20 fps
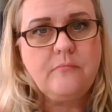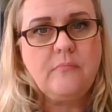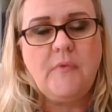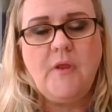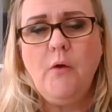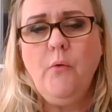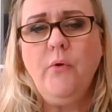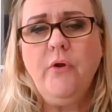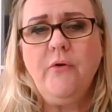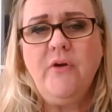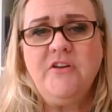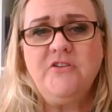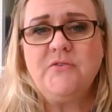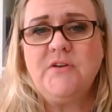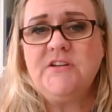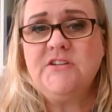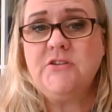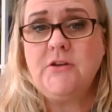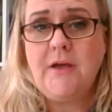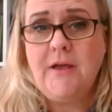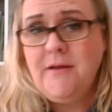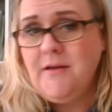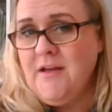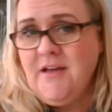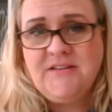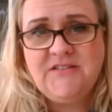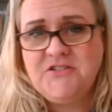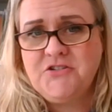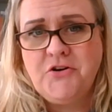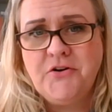And what do?
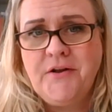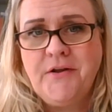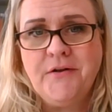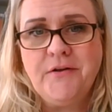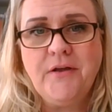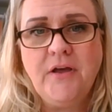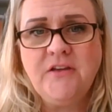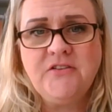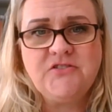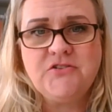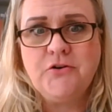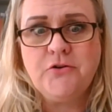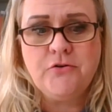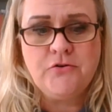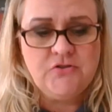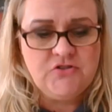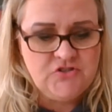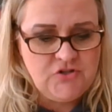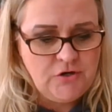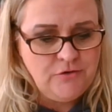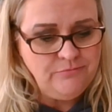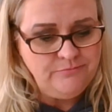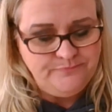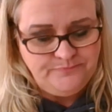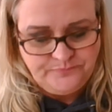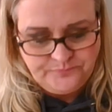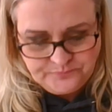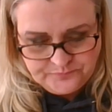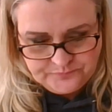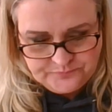I start a new start.
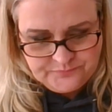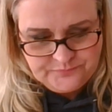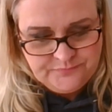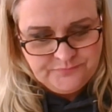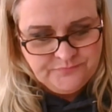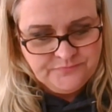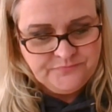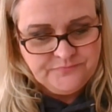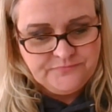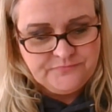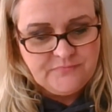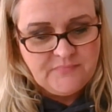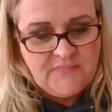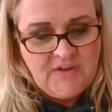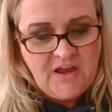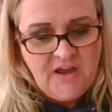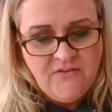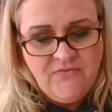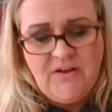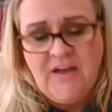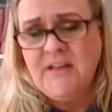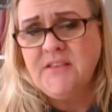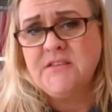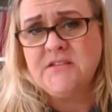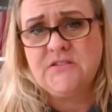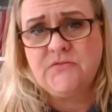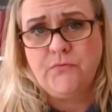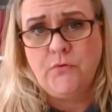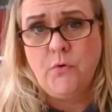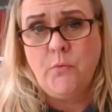I've had
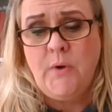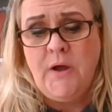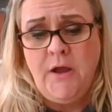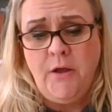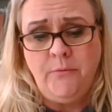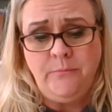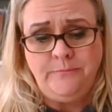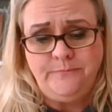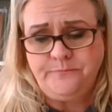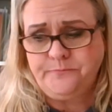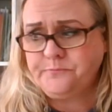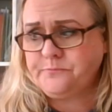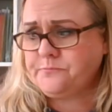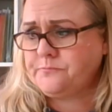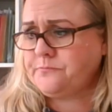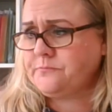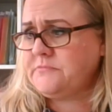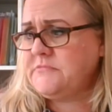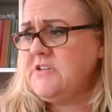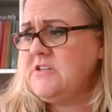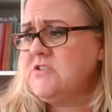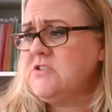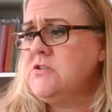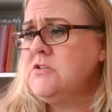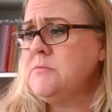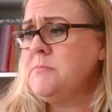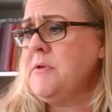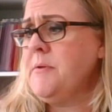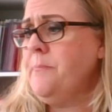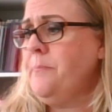this for a while.
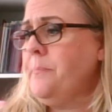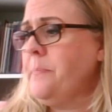Excuse me.